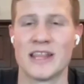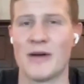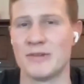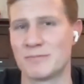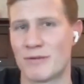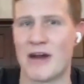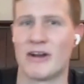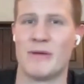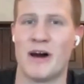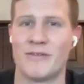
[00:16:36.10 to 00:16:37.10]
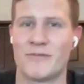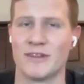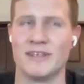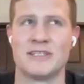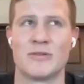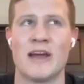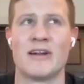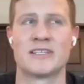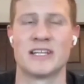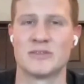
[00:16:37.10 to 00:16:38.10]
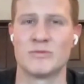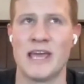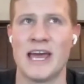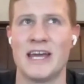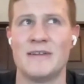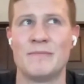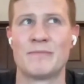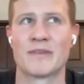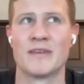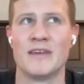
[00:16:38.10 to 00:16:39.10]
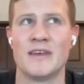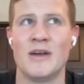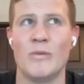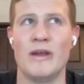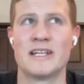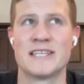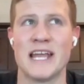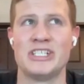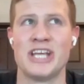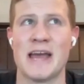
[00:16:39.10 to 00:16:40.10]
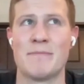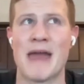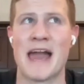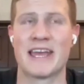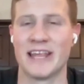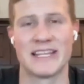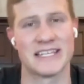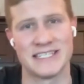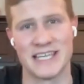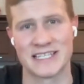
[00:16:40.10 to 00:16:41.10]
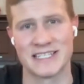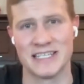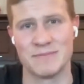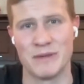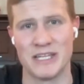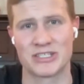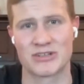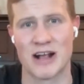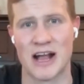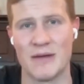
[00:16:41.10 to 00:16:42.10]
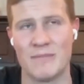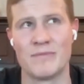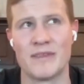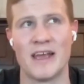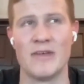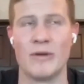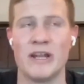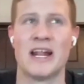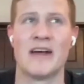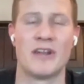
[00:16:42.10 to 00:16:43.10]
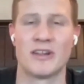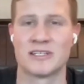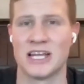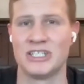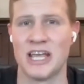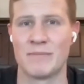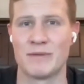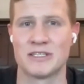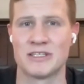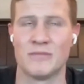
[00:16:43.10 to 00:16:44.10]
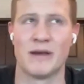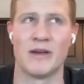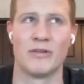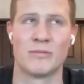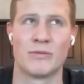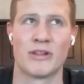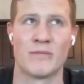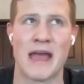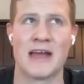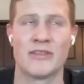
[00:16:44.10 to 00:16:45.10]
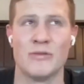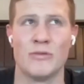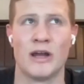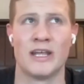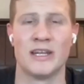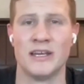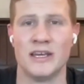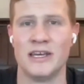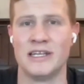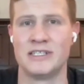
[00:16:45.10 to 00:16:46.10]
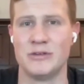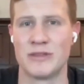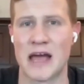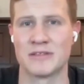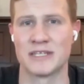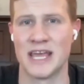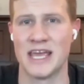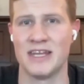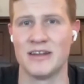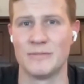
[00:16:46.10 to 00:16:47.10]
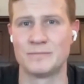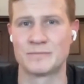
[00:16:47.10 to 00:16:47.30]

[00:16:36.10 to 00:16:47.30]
thing that I was proud about for Sueur Henderson is we had a state champ back in like the '60s, Pete Straub, and then we didn't have another state champion until my older brother Matthew won it in 2008.